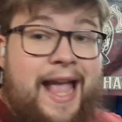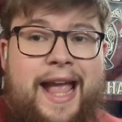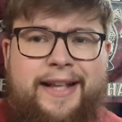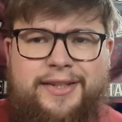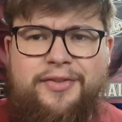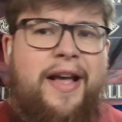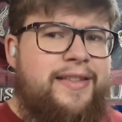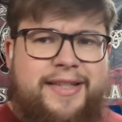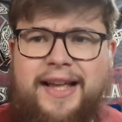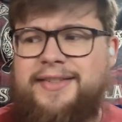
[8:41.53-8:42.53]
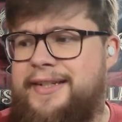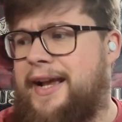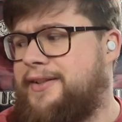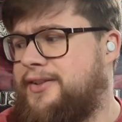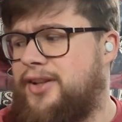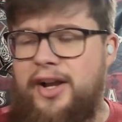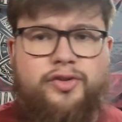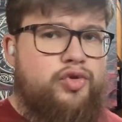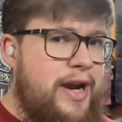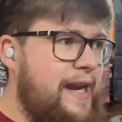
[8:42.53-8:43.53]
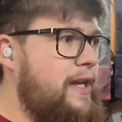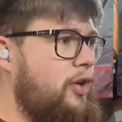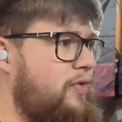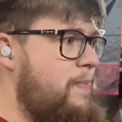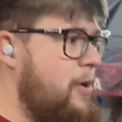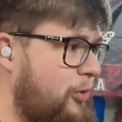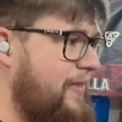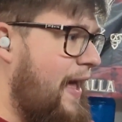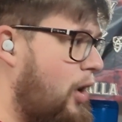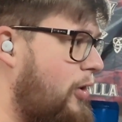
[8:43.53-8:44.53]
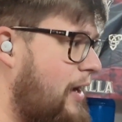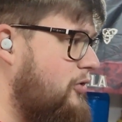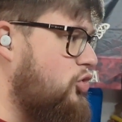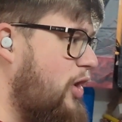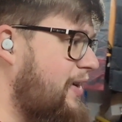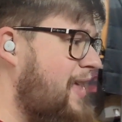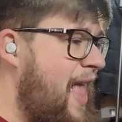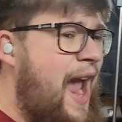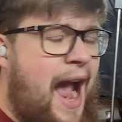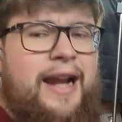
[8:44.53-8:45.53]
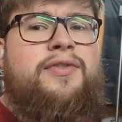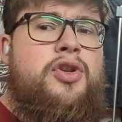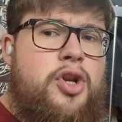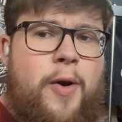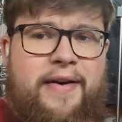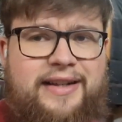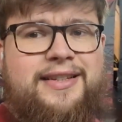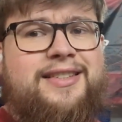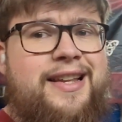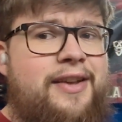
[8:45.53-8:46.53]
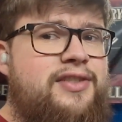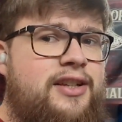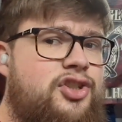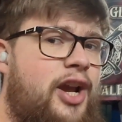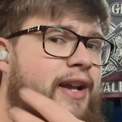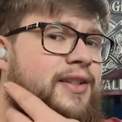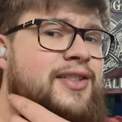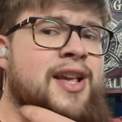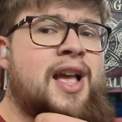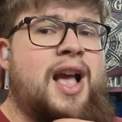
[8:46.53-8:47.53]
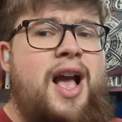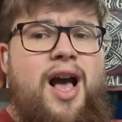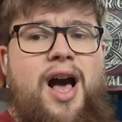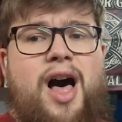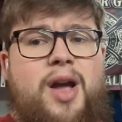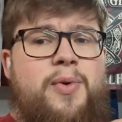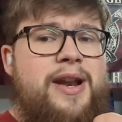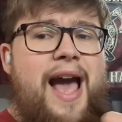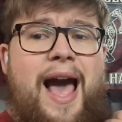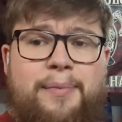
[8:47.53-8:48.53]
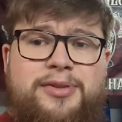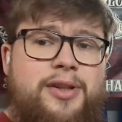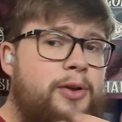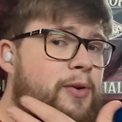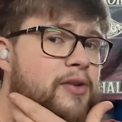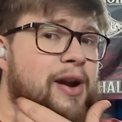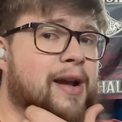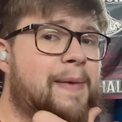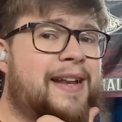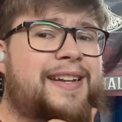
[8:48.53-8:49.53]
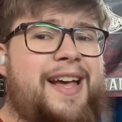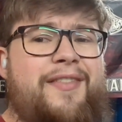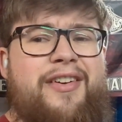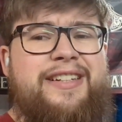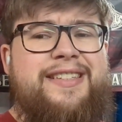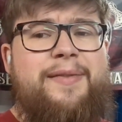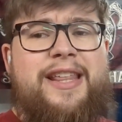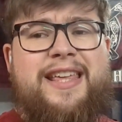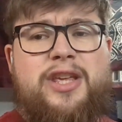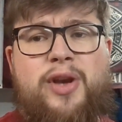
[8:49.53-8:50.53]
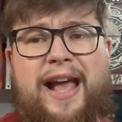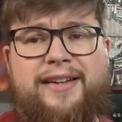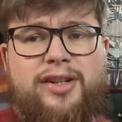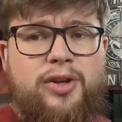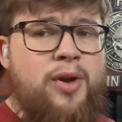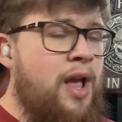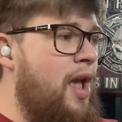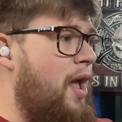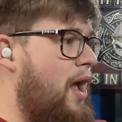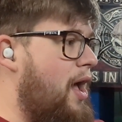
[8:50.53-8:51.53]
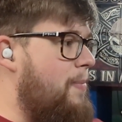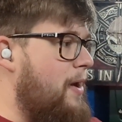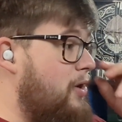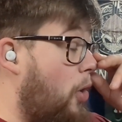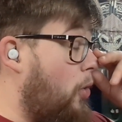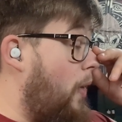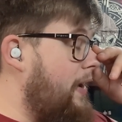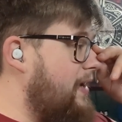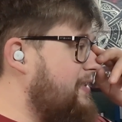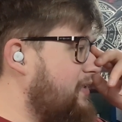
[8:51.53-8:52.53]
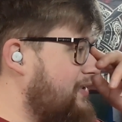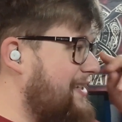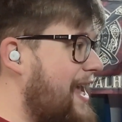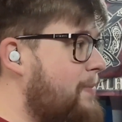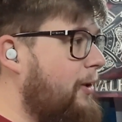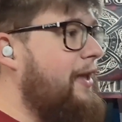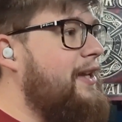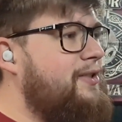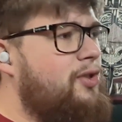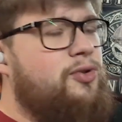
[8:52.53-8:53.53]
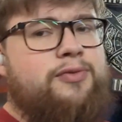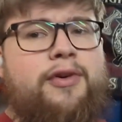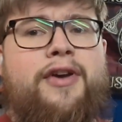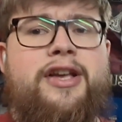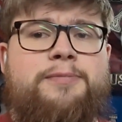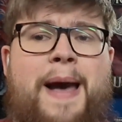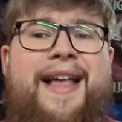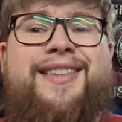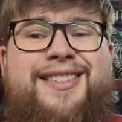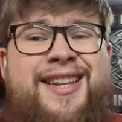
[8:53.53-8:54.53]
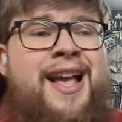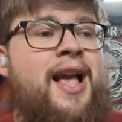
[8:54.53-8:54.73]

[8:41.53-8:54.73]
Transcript: it's a fantastic exercise, really good for building that lockout strength. And if you do have access to lifting chains, I would absolutely recommend it. A very similar thing you can do, but not quite as unstable, is do some reverse bands.